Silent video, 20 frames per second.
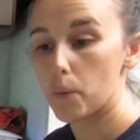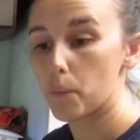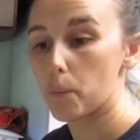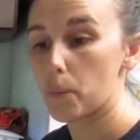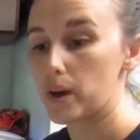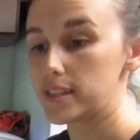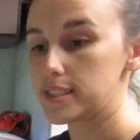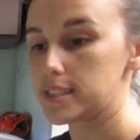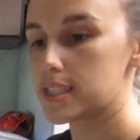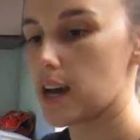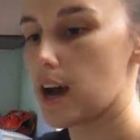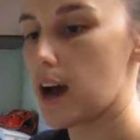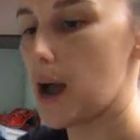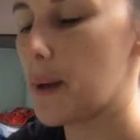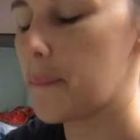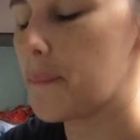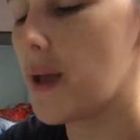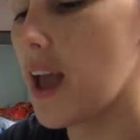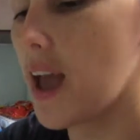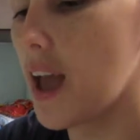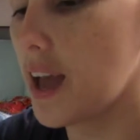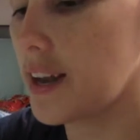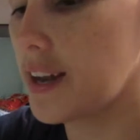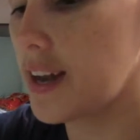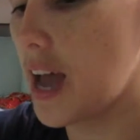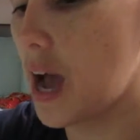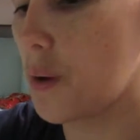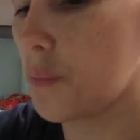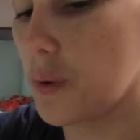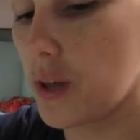one time.
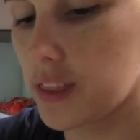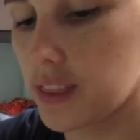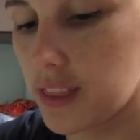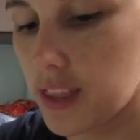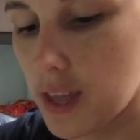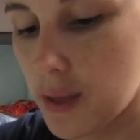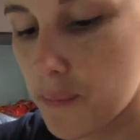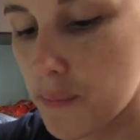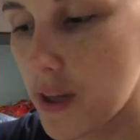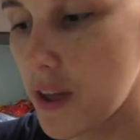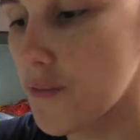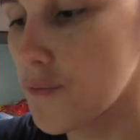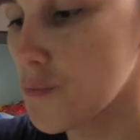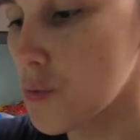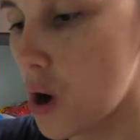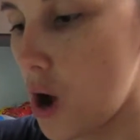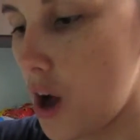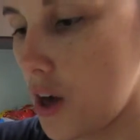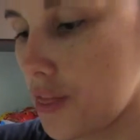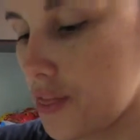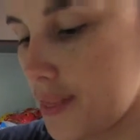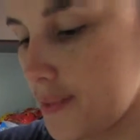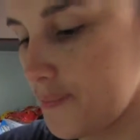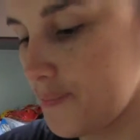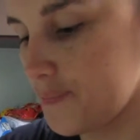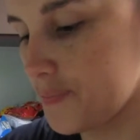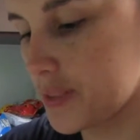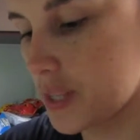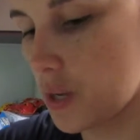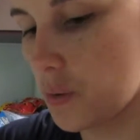Now with the beef broth
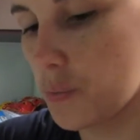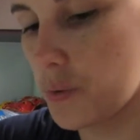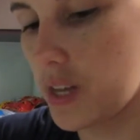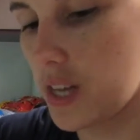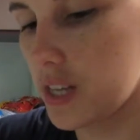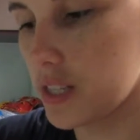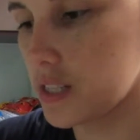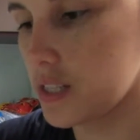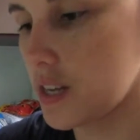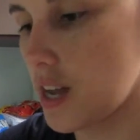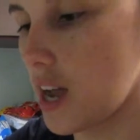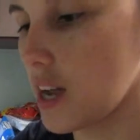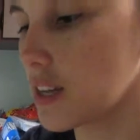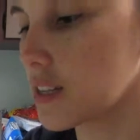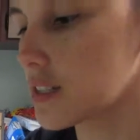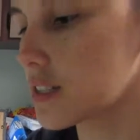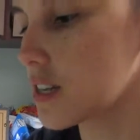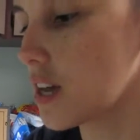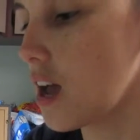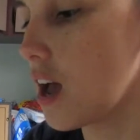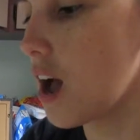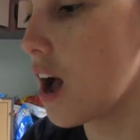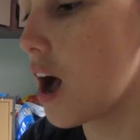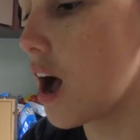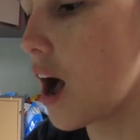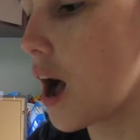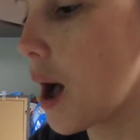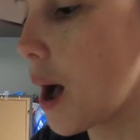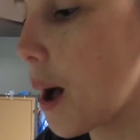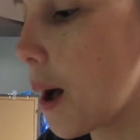is next.
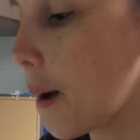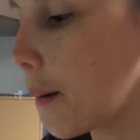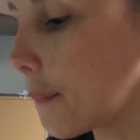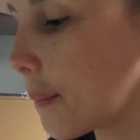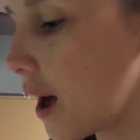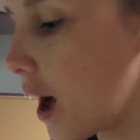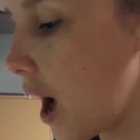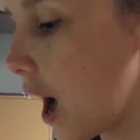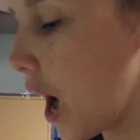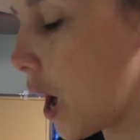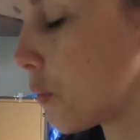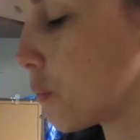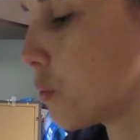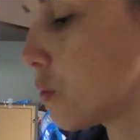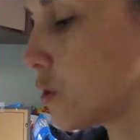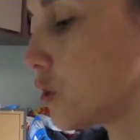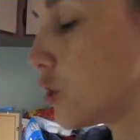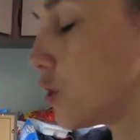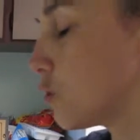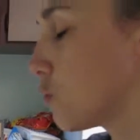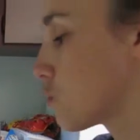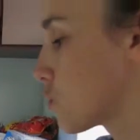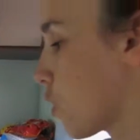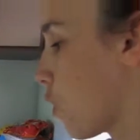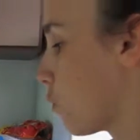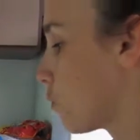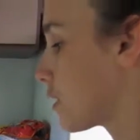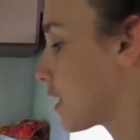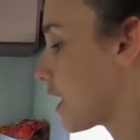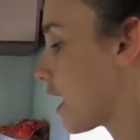I will use
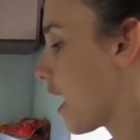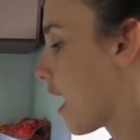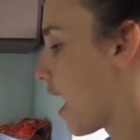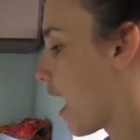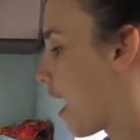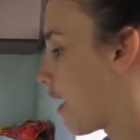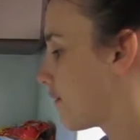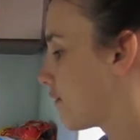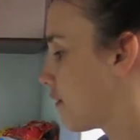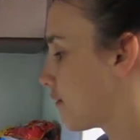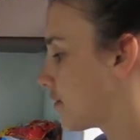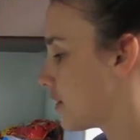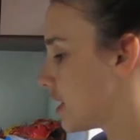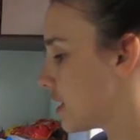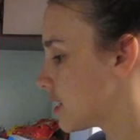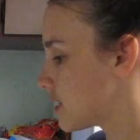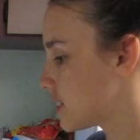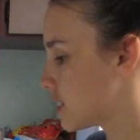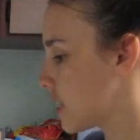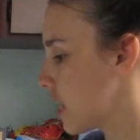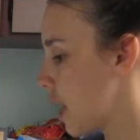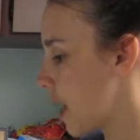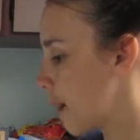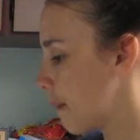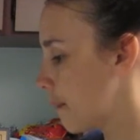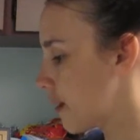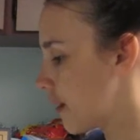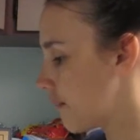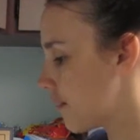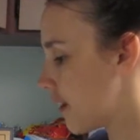only a half of this,
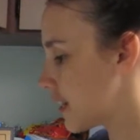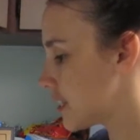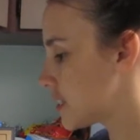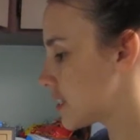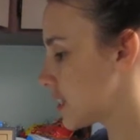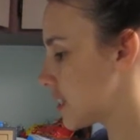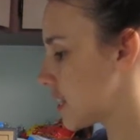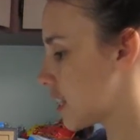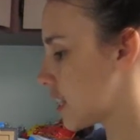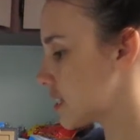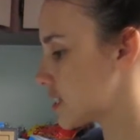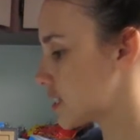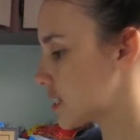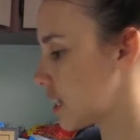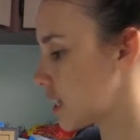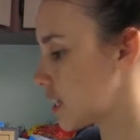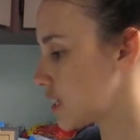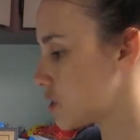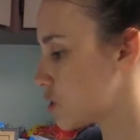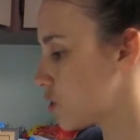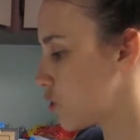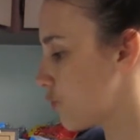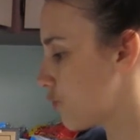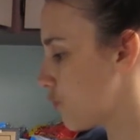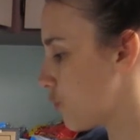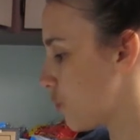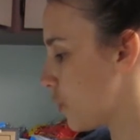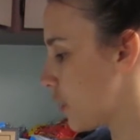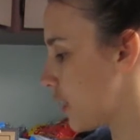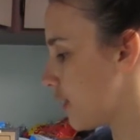but if I see that it's getting too
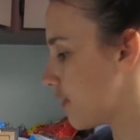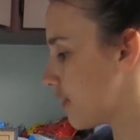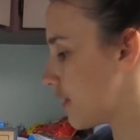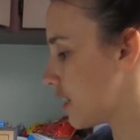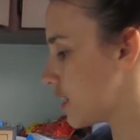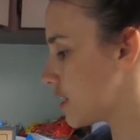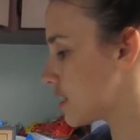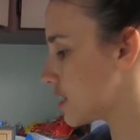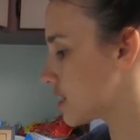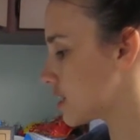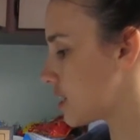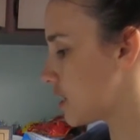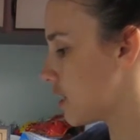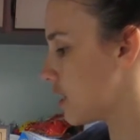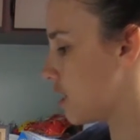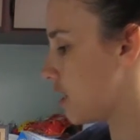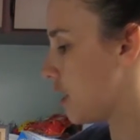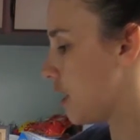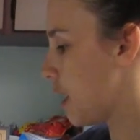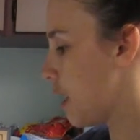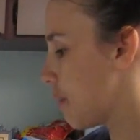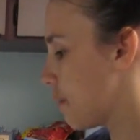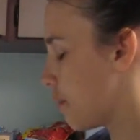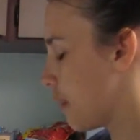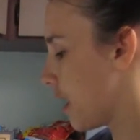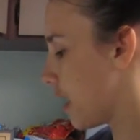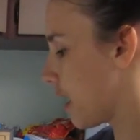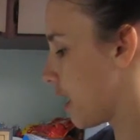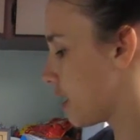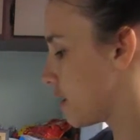full in this
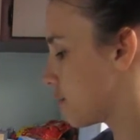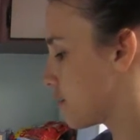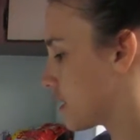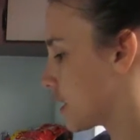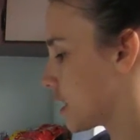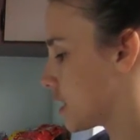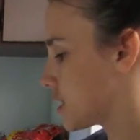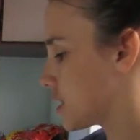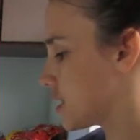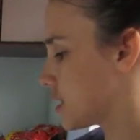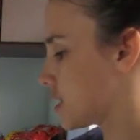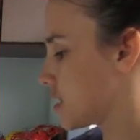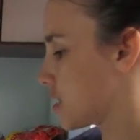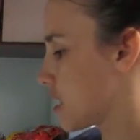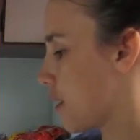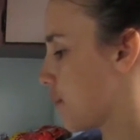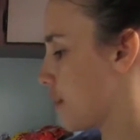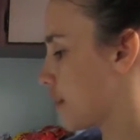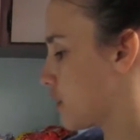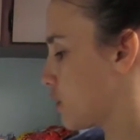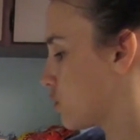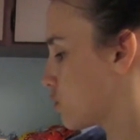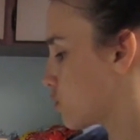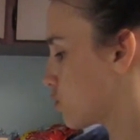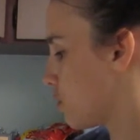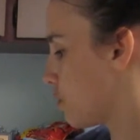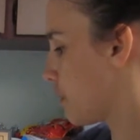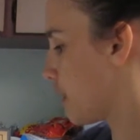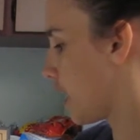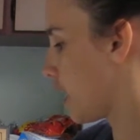pan, because this is not my
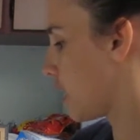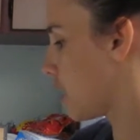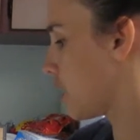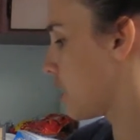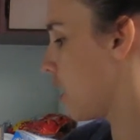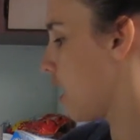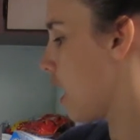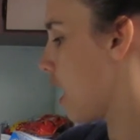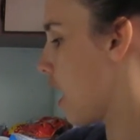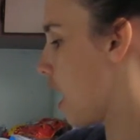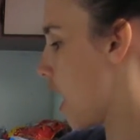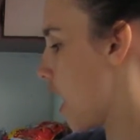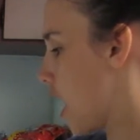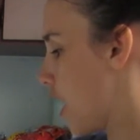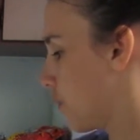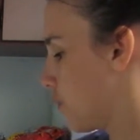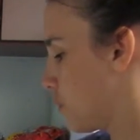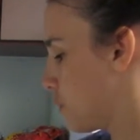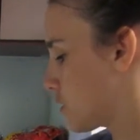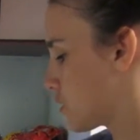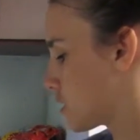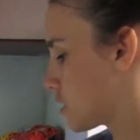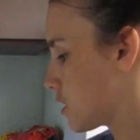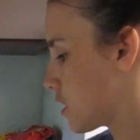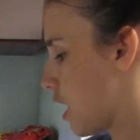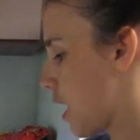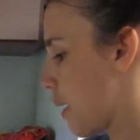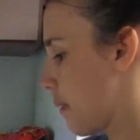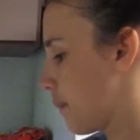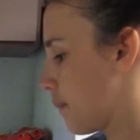usual pan, I will
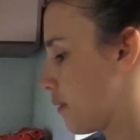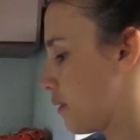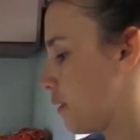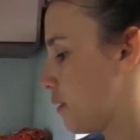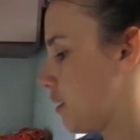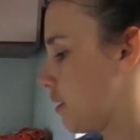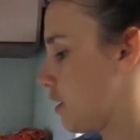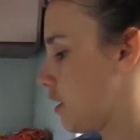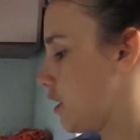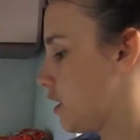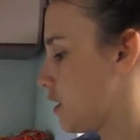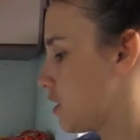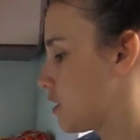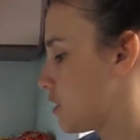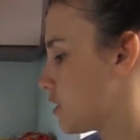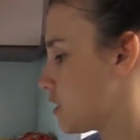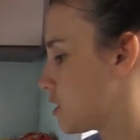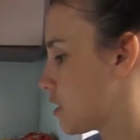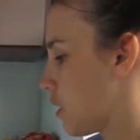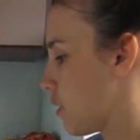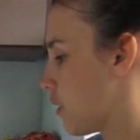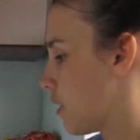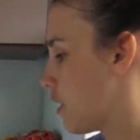stop. So